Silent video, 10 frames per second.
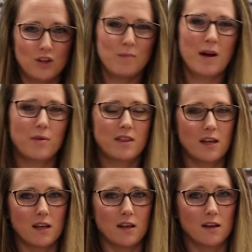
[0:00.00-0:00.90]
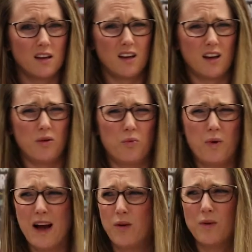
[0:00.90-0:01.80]
you might be thinking,
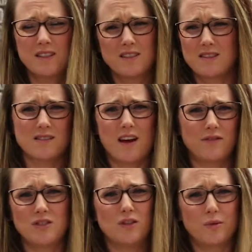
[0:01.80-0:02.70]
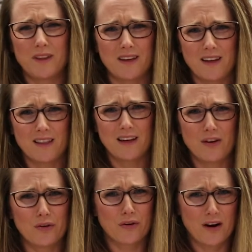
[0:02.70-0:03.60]
wow, what does this have to do with anything?
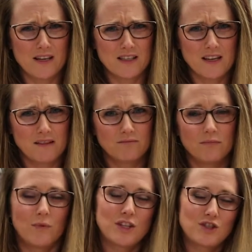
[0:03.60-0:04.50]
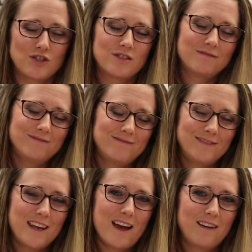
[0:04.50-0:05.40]
You're crazy, which,
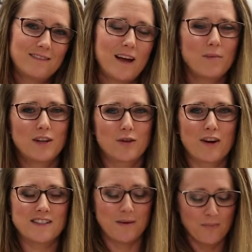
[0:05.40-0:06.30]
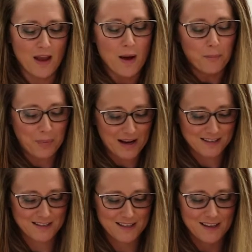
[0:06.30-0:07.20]
yeah, I'm a little crazy.
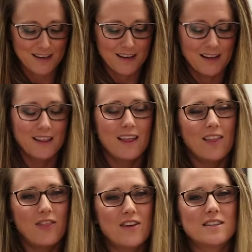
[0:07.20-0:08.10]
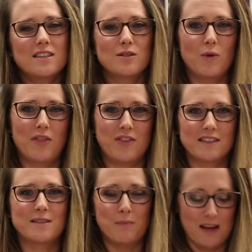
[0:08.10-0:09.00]
But this is what
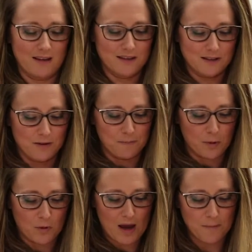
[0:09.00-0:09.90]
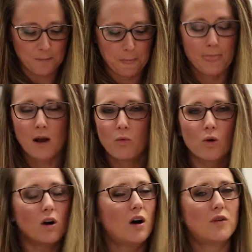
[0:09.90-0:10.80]
this means, okay?
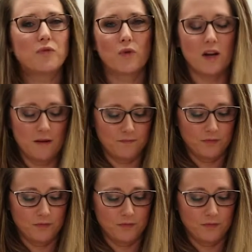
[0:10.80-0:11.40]
We're all free.